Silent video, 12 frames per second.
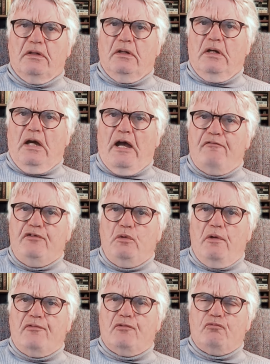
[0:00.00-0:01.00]
Have you
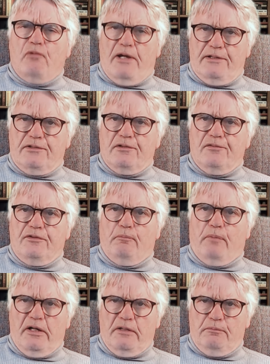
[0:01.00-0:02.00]
ever read the
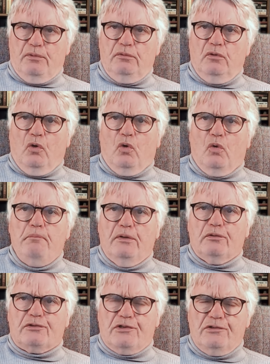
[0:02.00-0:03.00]
Bible or
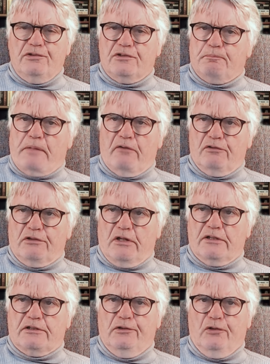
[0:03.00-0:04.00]
Milton's
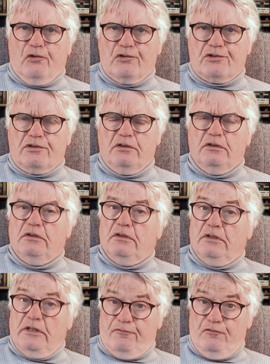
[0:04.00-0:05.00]
Paradise Lost?
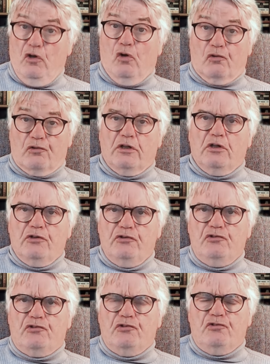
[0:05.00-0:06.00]
If not, you
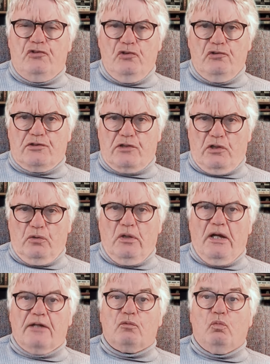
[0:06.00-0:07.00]
should do so
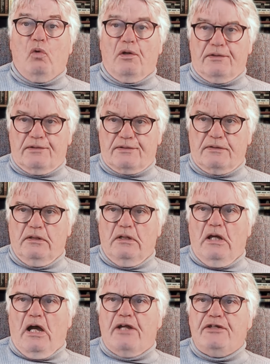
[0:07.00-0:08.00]
at once,
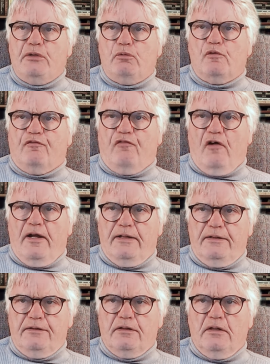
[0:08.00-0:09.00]
and you will
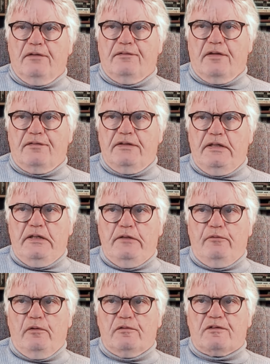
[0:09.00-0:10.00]
find that the
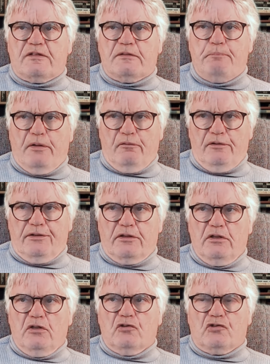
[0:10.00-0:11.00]
evil spirit
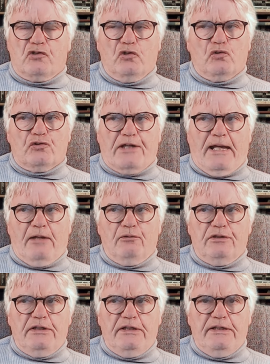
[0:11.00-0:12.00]
sought out
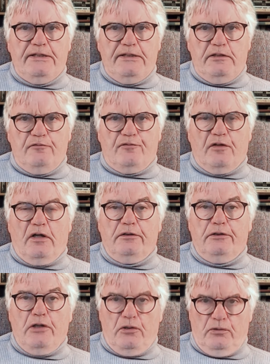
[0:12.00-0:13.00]
Eve
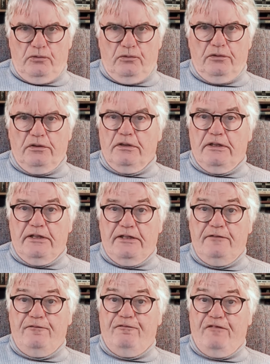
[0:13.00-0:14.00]
alone. He
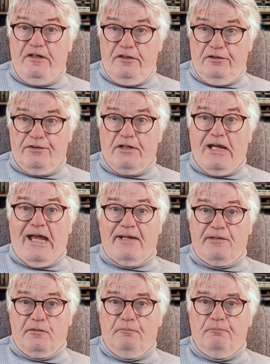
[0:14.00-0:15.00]
feared Adam.